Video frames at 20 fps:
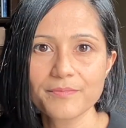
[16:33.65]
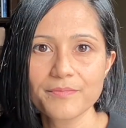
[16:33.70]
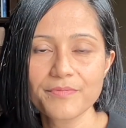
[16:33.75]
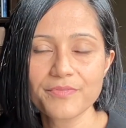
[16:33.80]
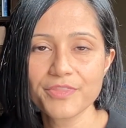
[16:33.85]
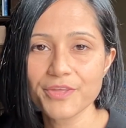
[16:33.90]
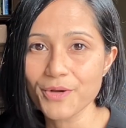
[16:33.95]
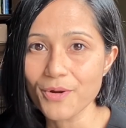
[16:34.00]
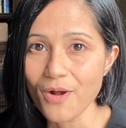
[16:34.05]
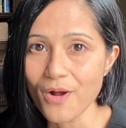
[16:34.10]

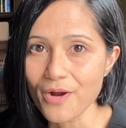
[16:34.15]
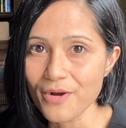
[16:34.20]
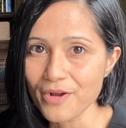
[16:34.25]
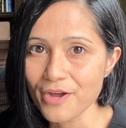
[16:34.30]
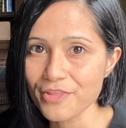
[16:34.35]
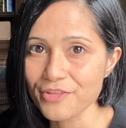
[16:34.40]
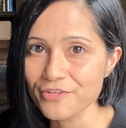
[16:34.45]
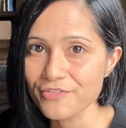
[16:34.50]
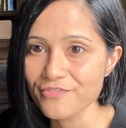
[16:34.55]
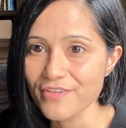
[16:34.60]
There are
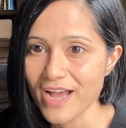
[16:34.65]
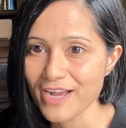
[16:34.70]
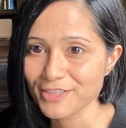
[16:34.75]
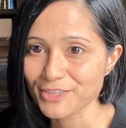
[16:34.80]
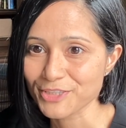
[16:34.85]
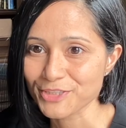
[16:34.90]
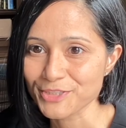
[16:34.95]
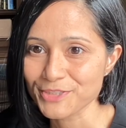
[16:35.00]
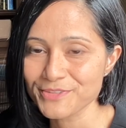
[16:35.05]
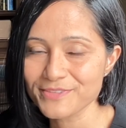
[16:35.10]
other
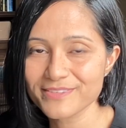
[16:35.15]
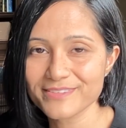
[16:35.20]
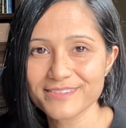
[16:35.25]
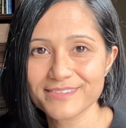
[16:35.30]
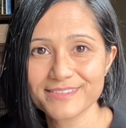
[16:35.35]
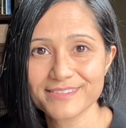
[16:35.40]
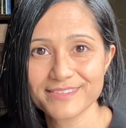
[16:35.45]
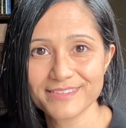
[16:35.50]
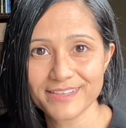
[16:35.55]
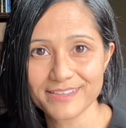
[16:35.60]
factors,
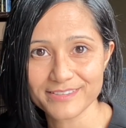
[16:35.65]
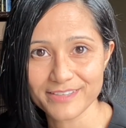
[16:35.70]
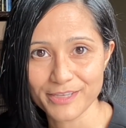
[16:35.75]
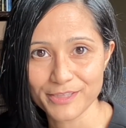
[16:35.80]
as I